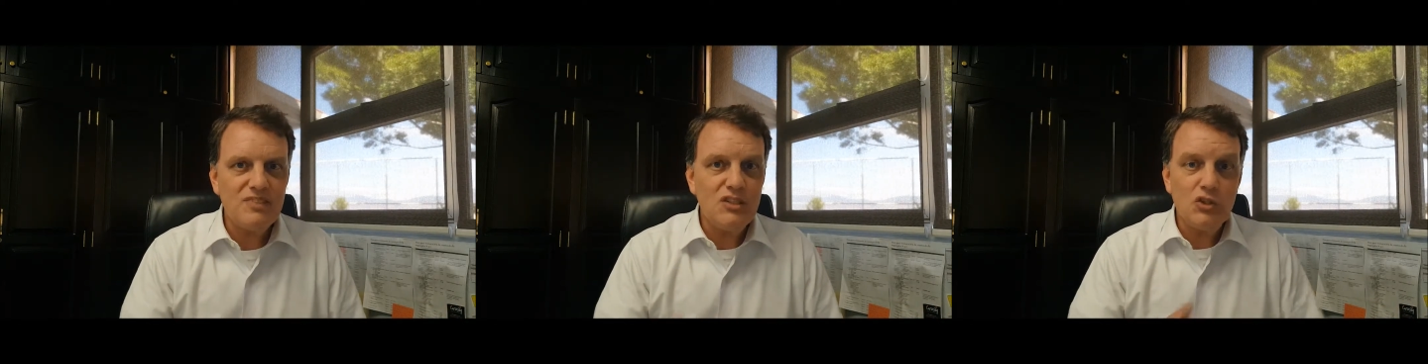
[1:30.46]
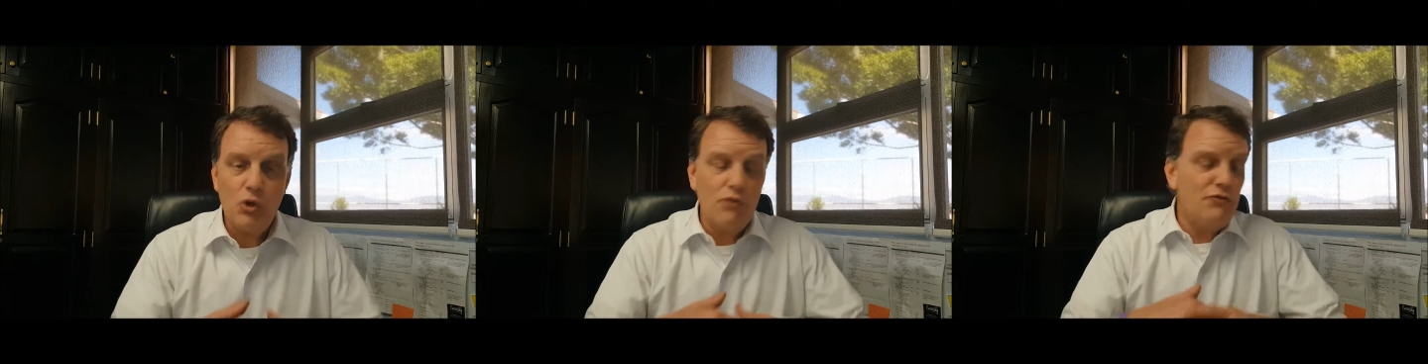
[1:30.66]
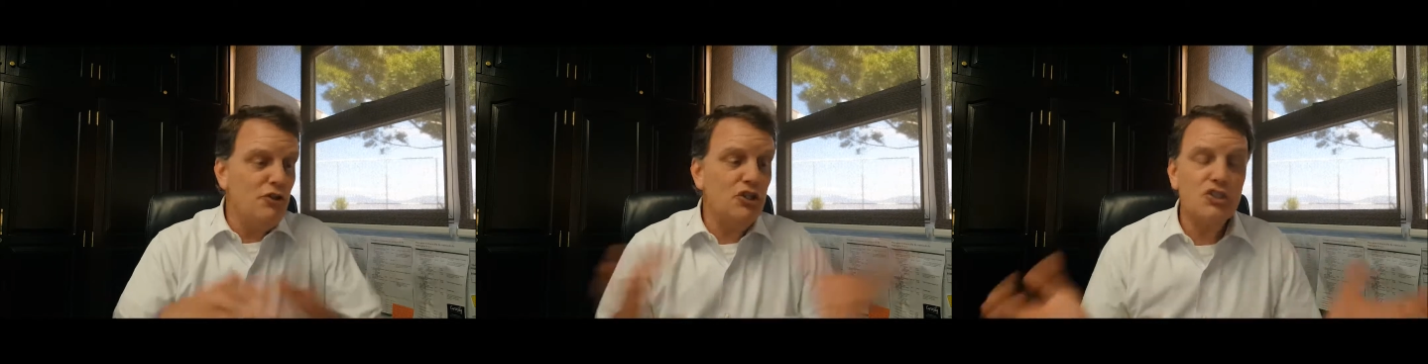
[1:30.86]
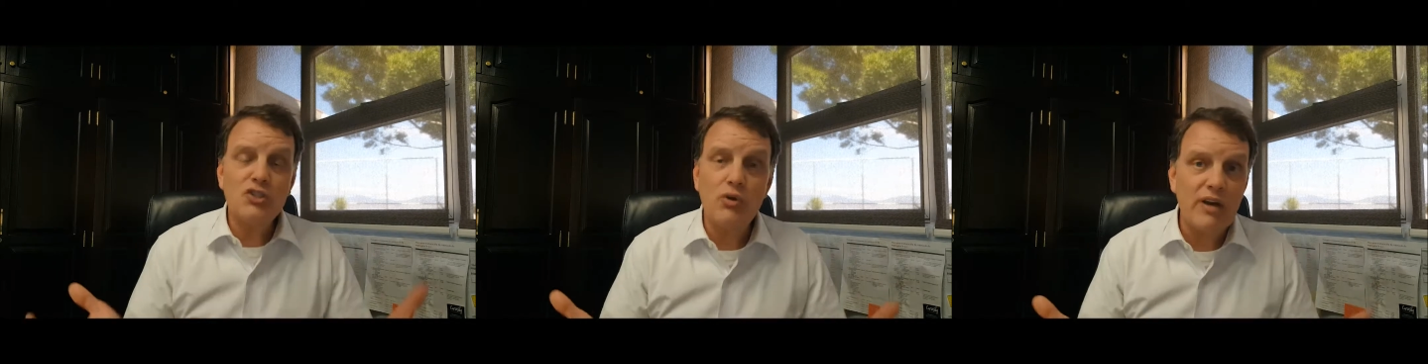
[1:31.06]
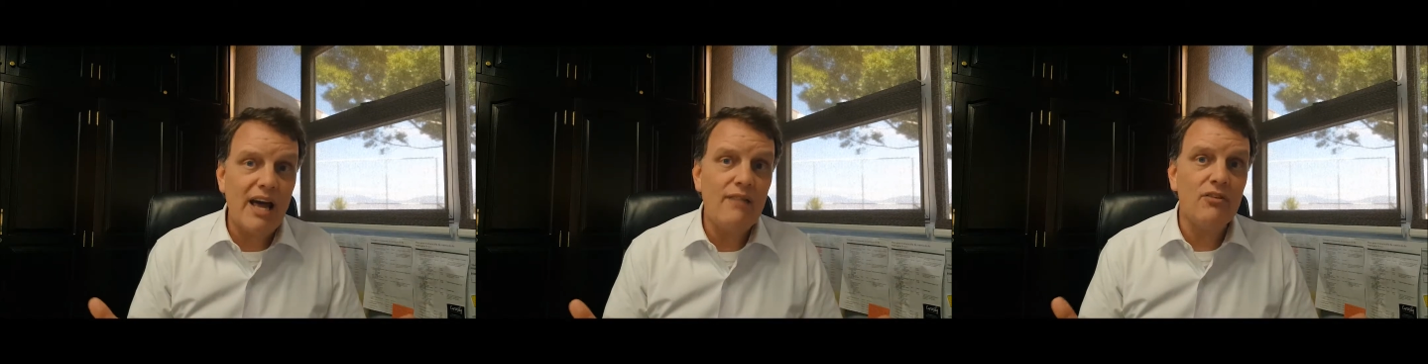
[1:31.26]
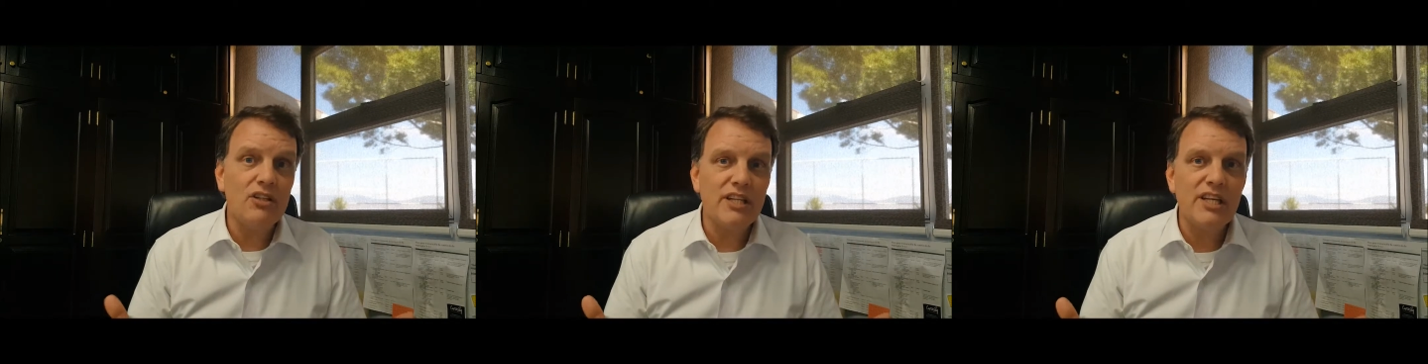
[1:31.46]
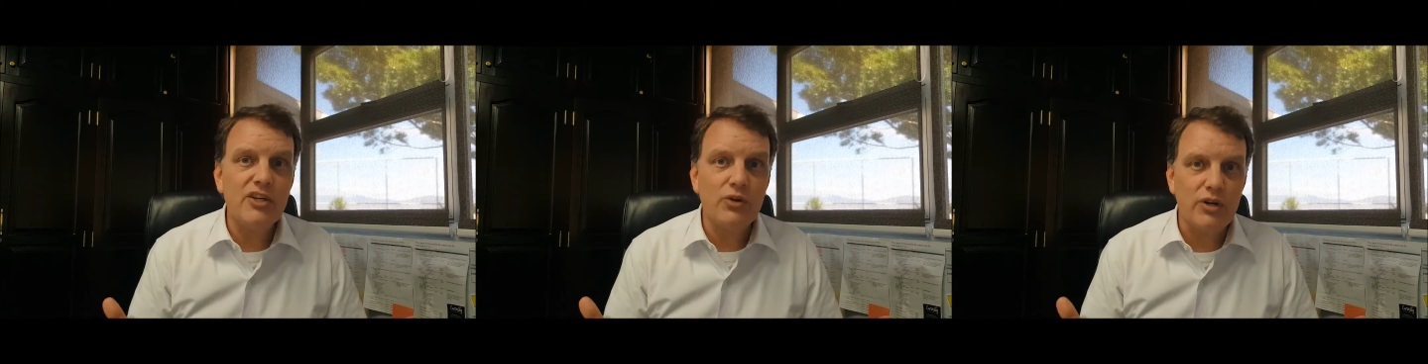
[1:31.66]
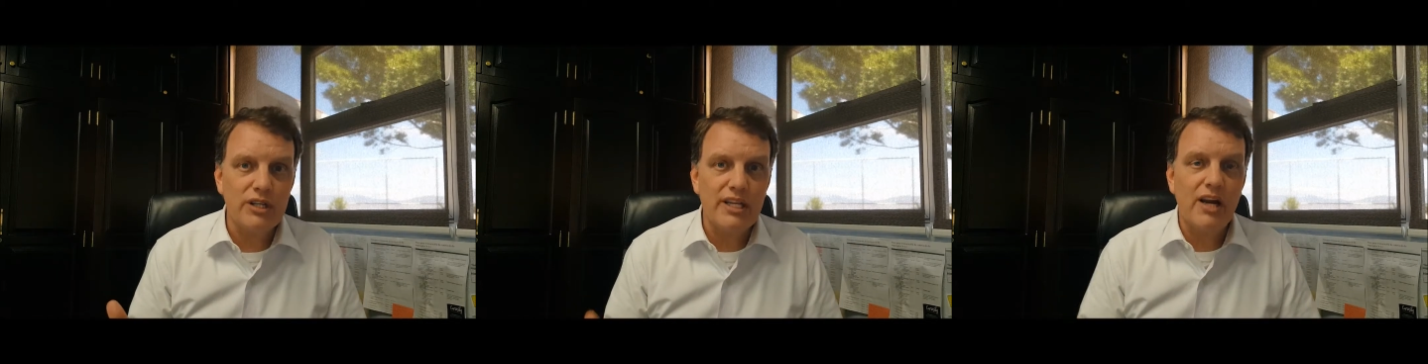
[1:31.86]
So if you just don't have a
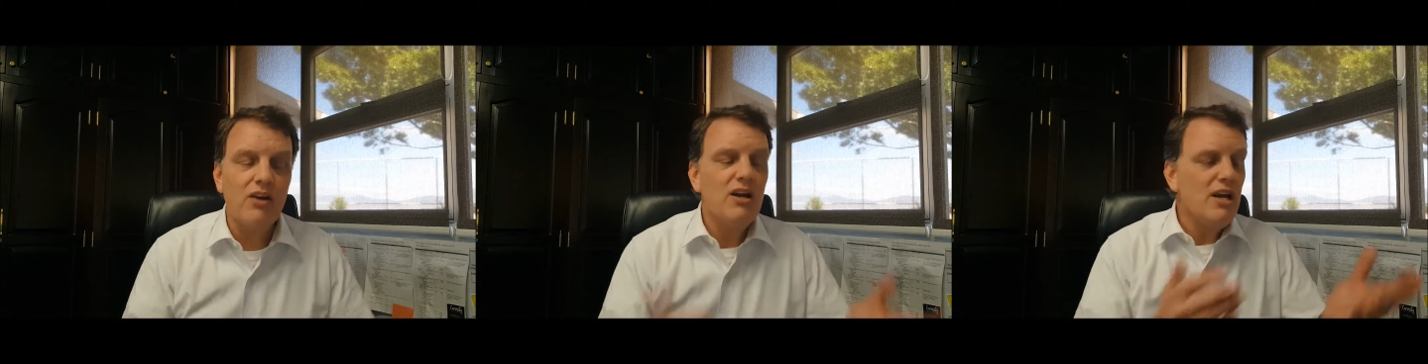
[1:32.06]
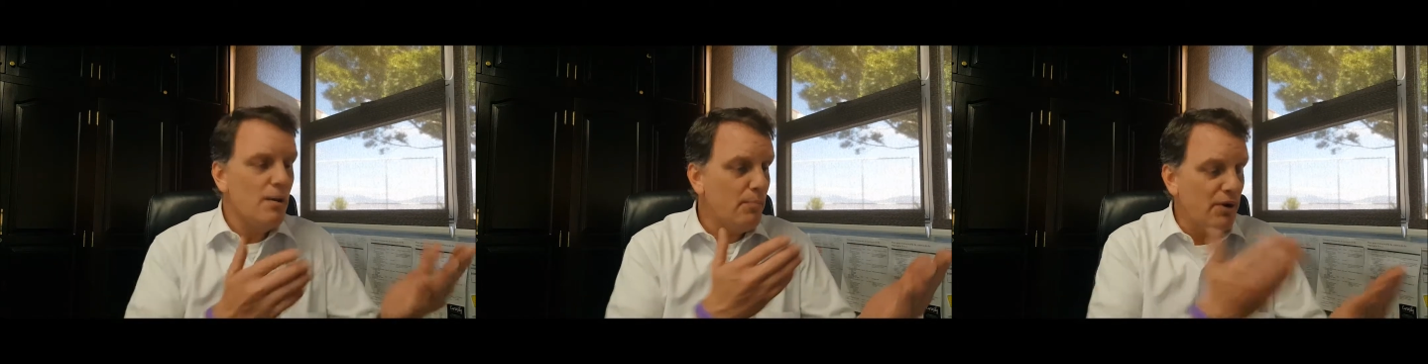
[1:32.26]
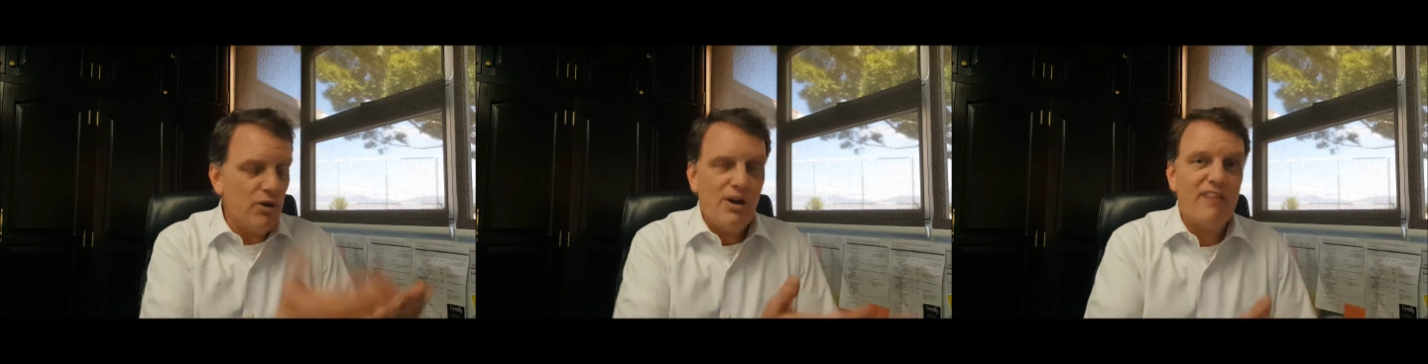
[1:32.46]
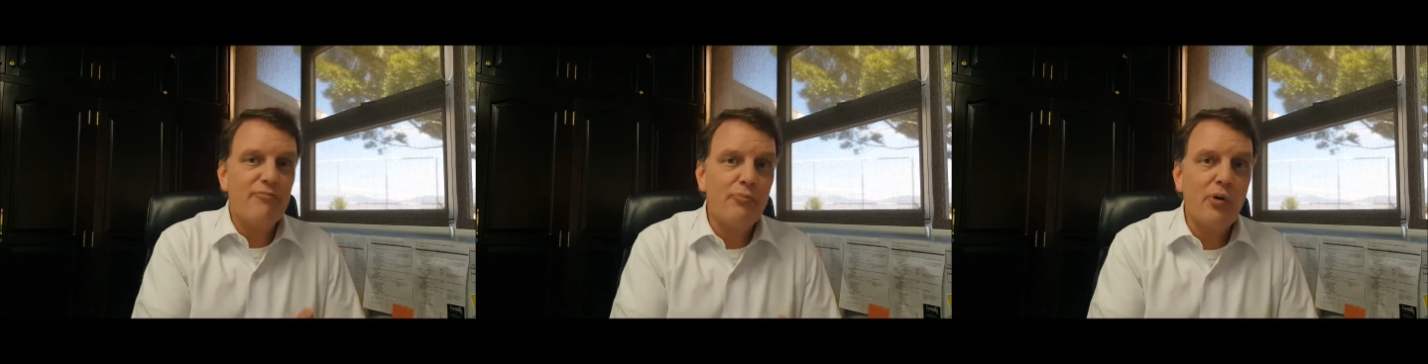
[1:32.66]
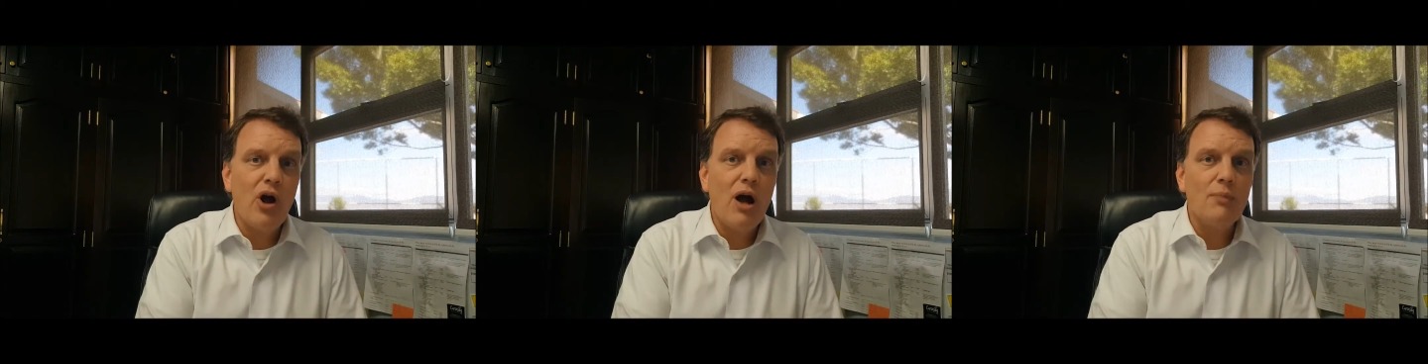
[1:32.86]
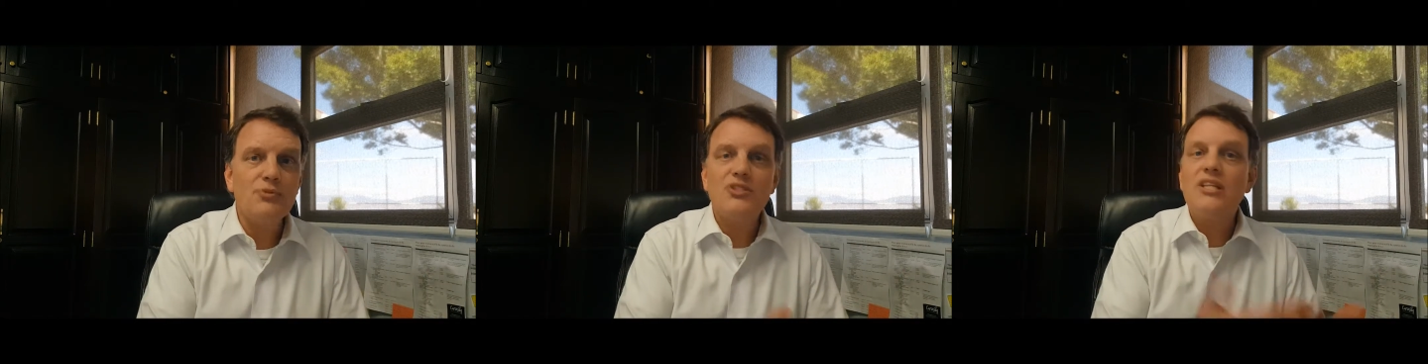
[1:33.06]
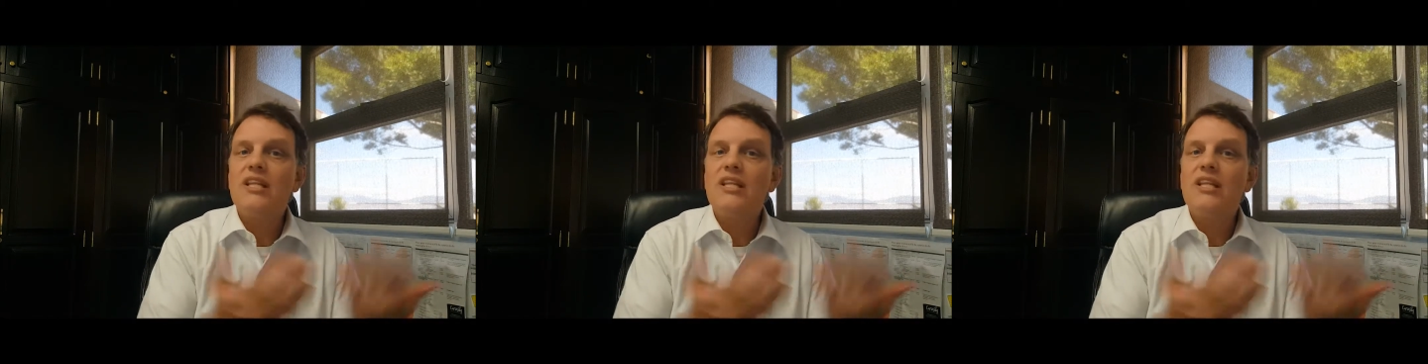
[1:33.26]
leader in there, but you have prompts,